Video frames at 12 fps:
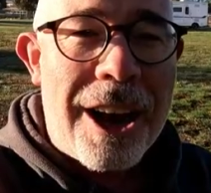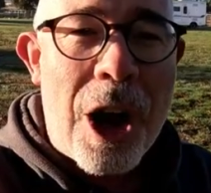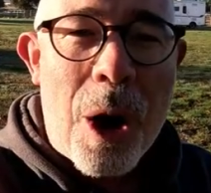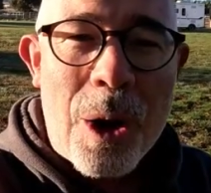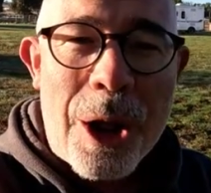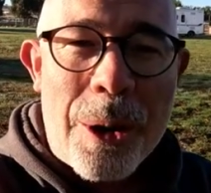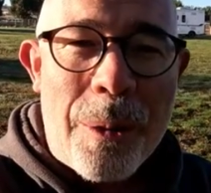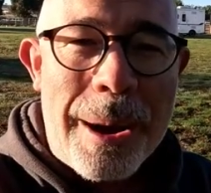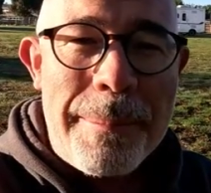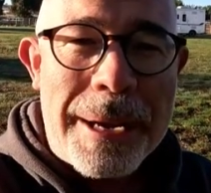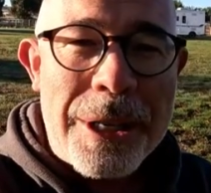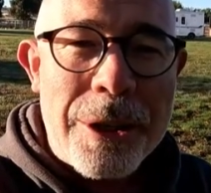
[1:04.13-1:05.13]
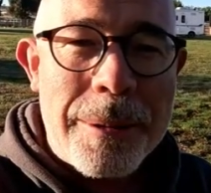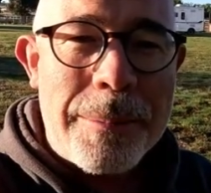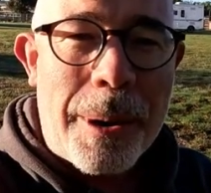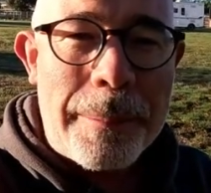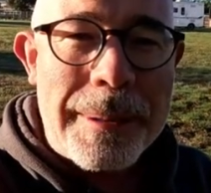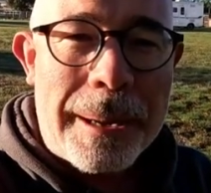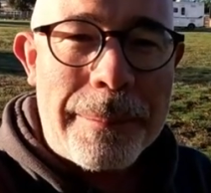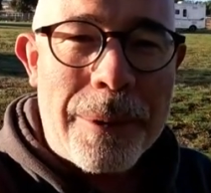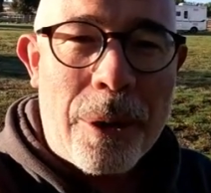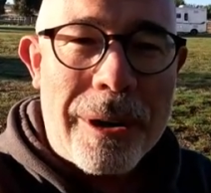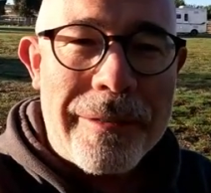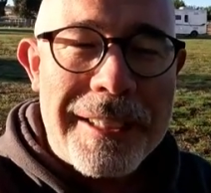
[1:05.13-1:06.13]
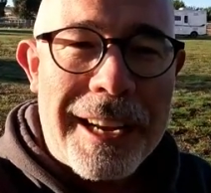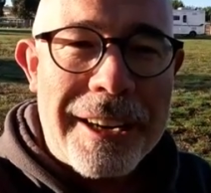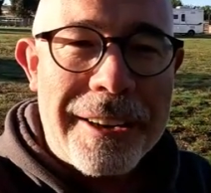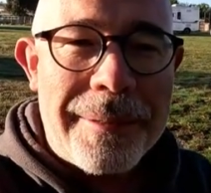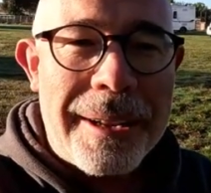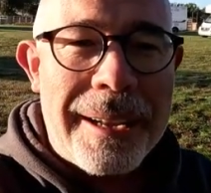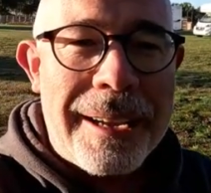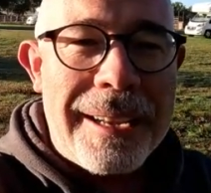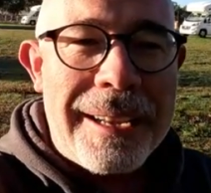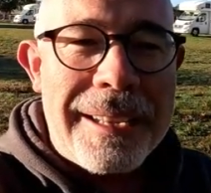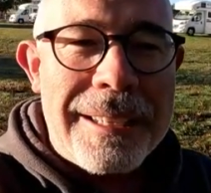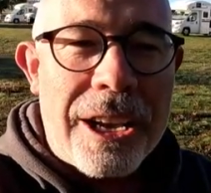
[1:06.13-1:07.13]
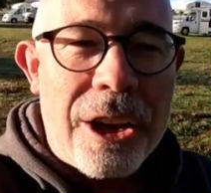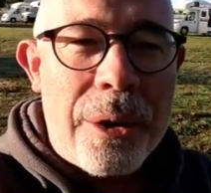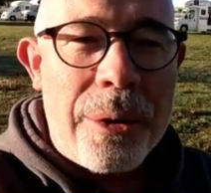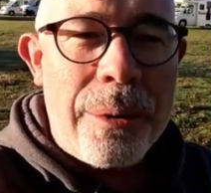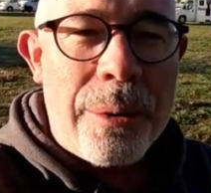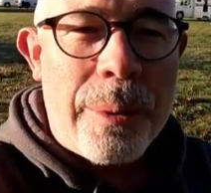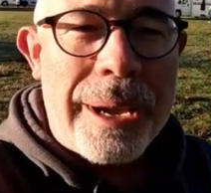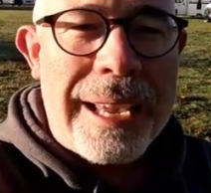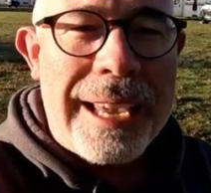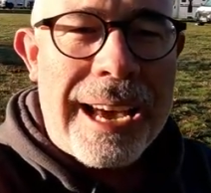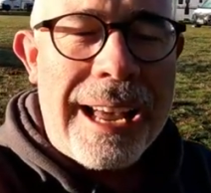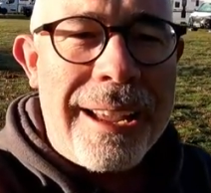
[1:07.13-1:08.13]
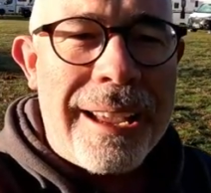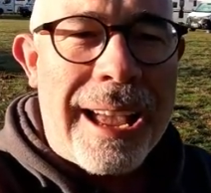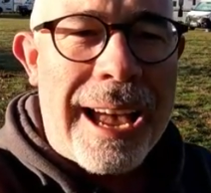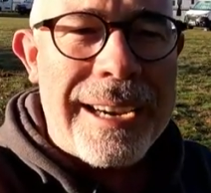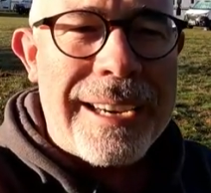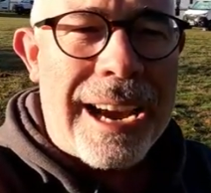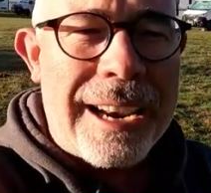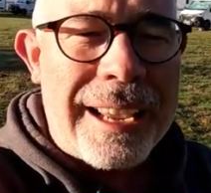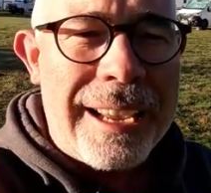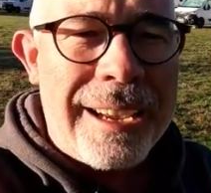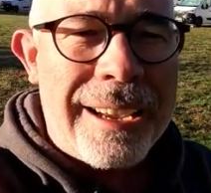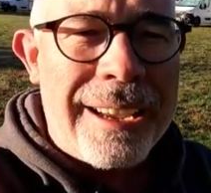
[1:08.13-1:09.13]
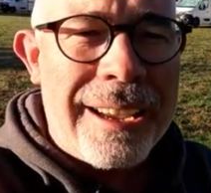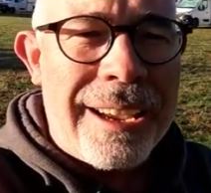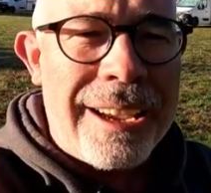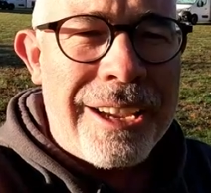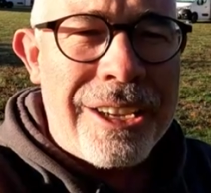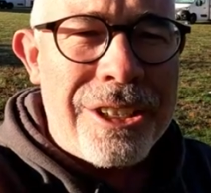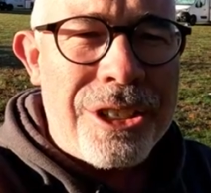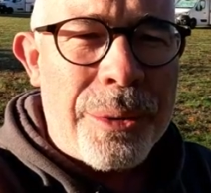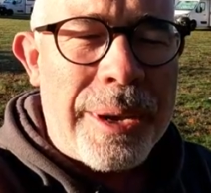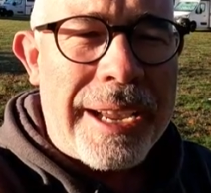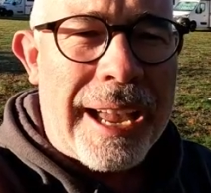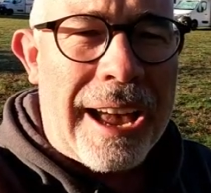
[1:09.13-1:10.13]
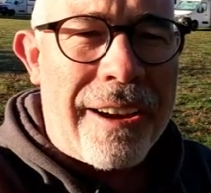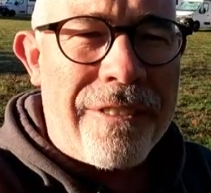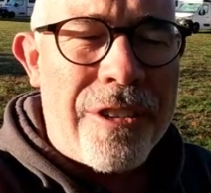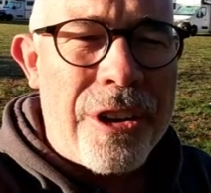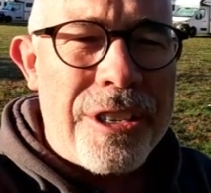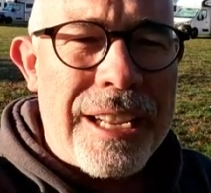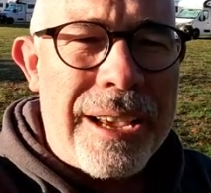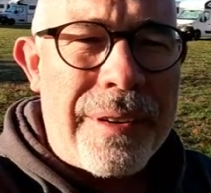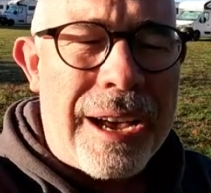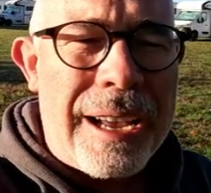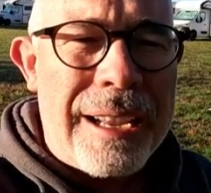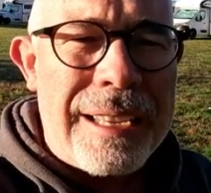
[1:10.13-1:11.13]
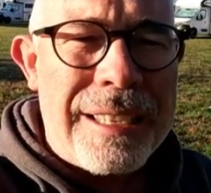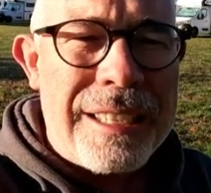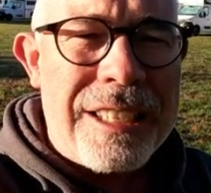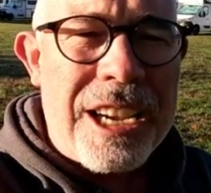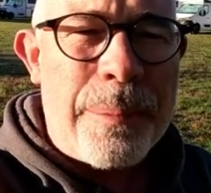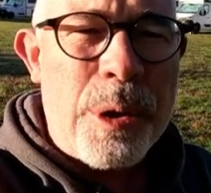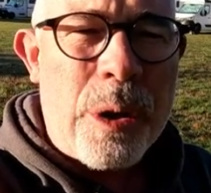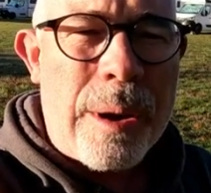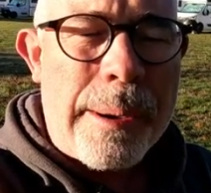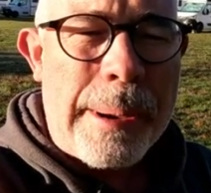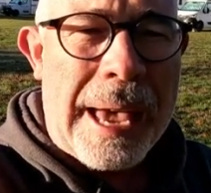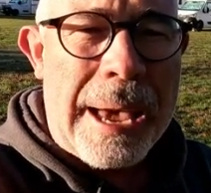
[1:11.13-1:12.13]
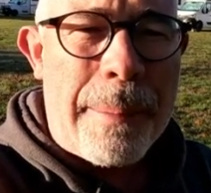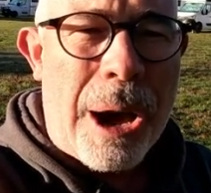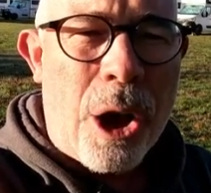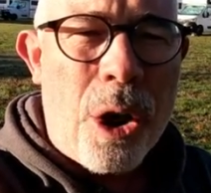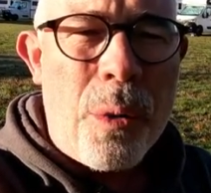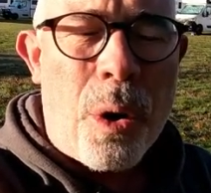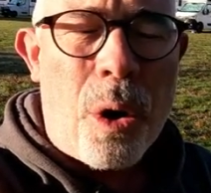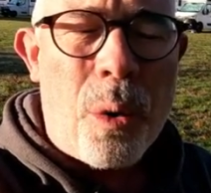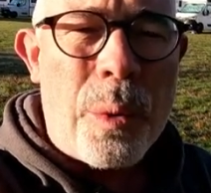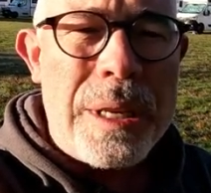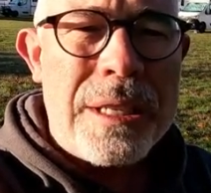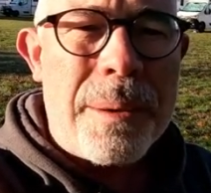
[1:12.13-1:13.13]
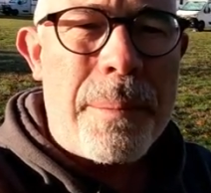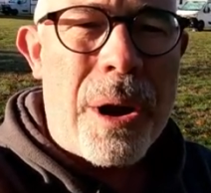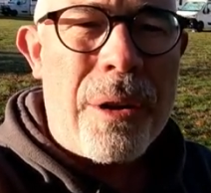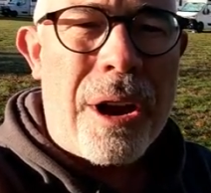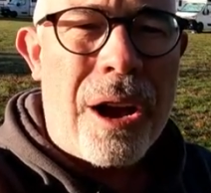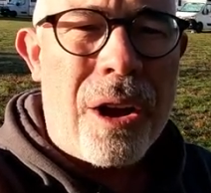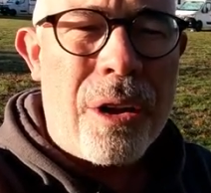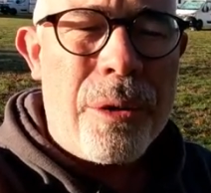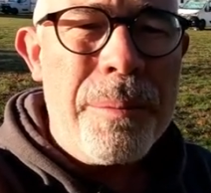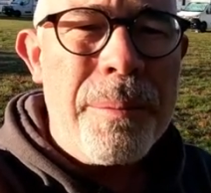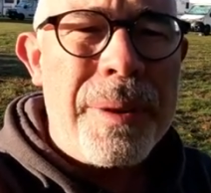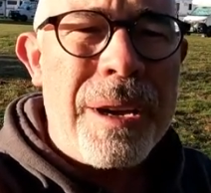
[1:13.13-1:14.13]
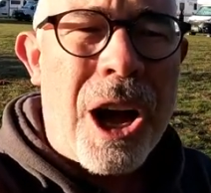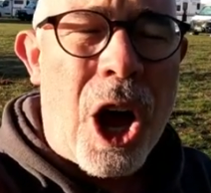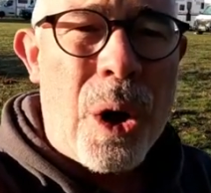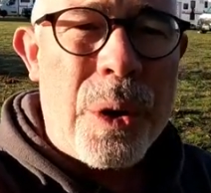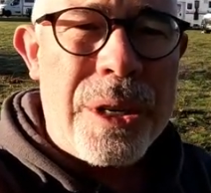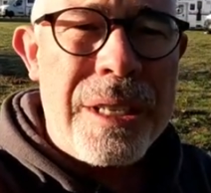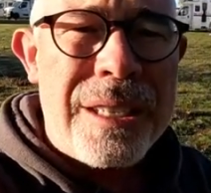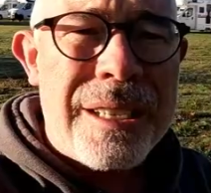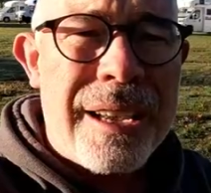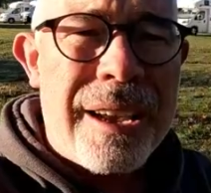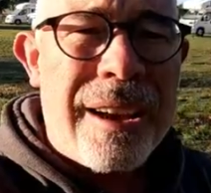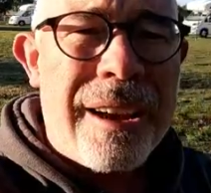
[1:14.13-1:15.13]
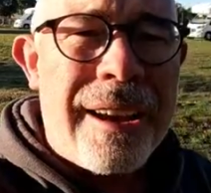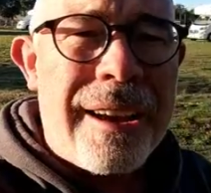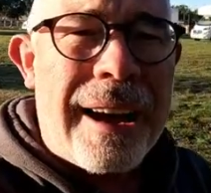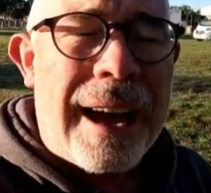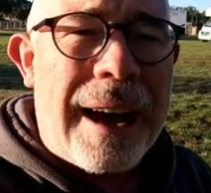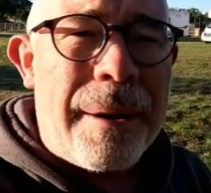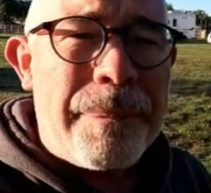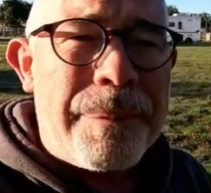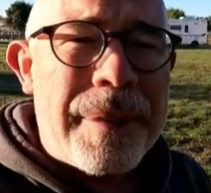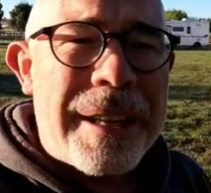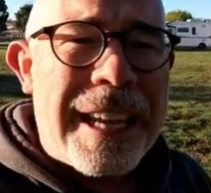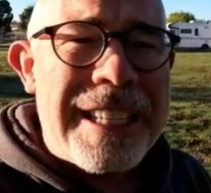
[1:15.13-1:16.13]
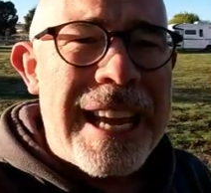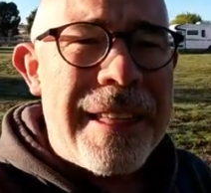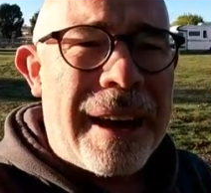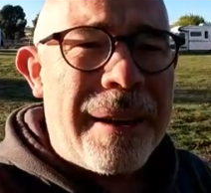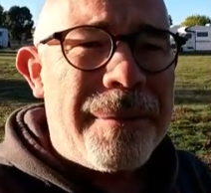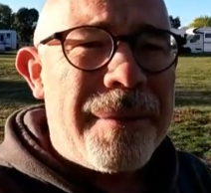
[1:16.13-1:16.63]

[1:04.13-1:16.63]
a whole lot of white mushrooms popped up all of a sudden. So we're here at Gunning doing our first ever WMO or Windsor Motorhome Owners get together.